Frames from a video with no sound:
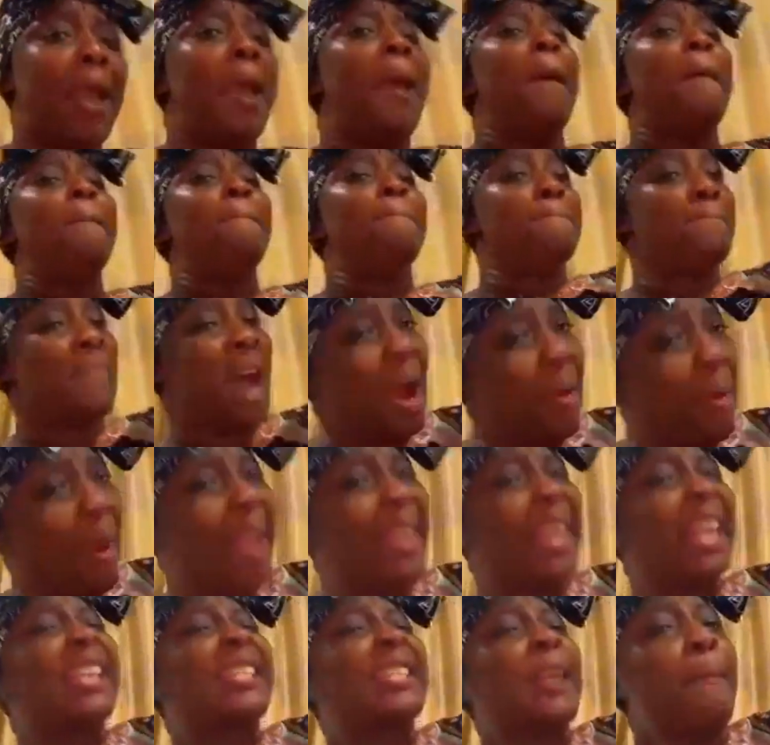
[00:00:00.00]
Marriage
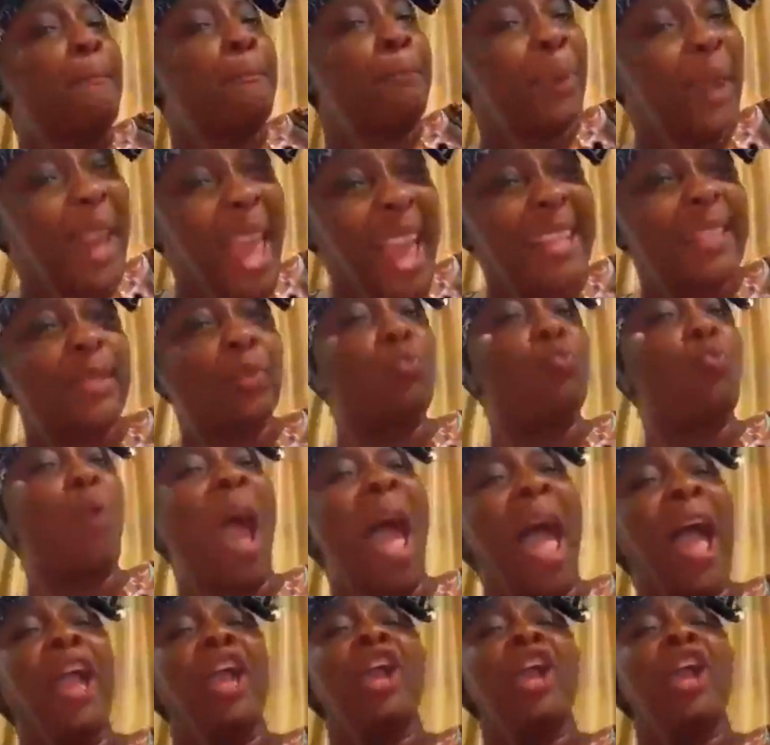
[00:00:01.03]
is a place where